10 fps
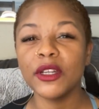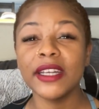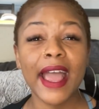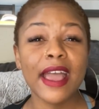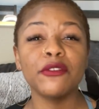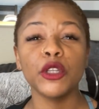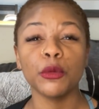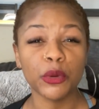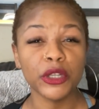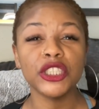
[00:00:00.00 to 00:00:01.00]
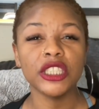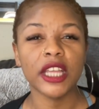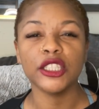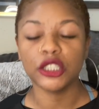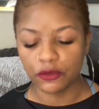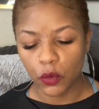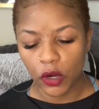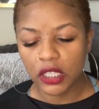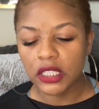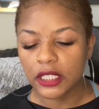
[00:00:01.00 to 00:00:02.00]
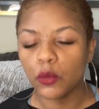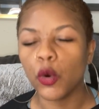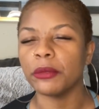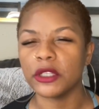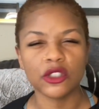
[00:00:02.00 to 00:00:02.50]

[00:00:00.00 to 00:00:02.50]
and I have an appreciation for a clean woman.